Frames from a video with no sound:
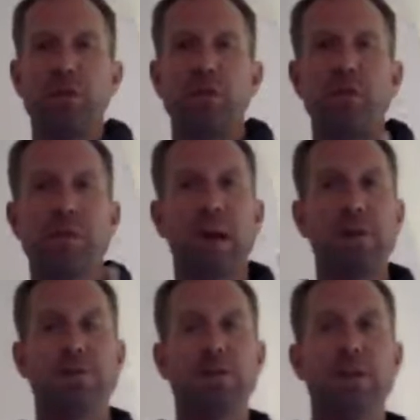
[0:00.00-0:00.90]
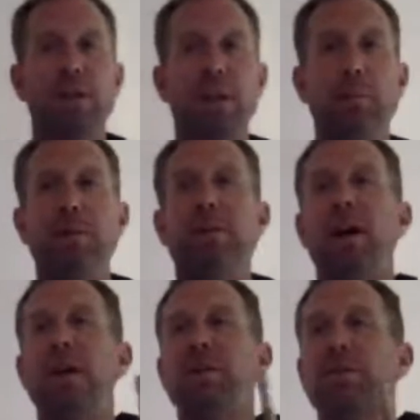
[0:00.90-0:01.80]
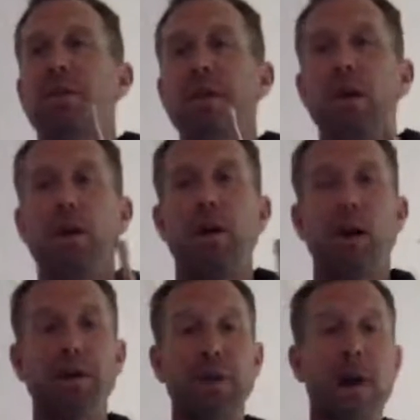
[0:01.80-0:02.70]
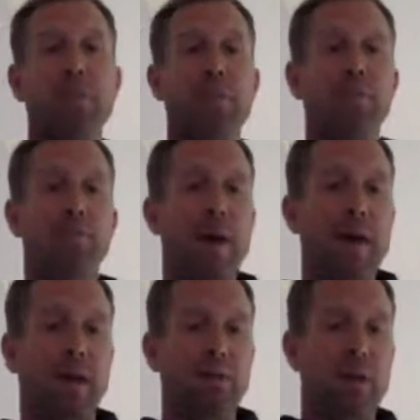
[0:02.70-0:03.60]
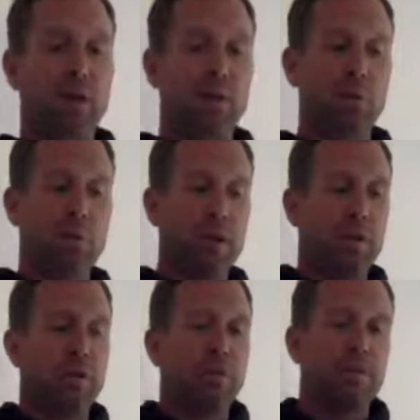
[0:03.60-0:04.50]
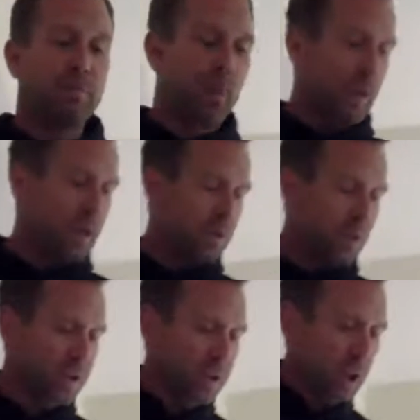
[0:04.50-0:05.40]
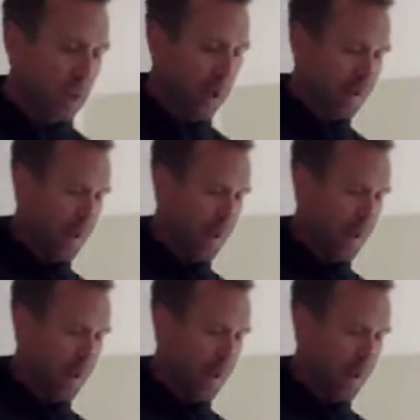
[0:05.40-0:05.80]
that you can actually improvise on top of this backing track that we're going to use. So let's talk about